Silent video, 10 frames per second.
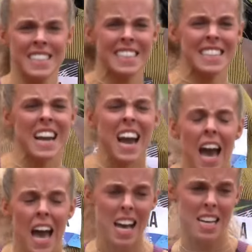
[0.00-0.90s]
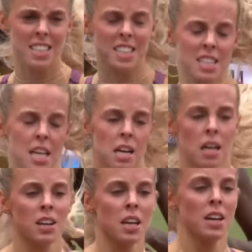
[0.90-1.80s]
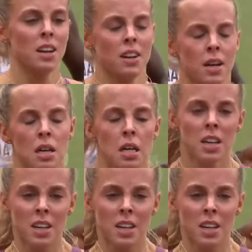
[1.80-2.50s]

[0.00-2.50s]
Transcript: going, and that's what she did. That was brilliant.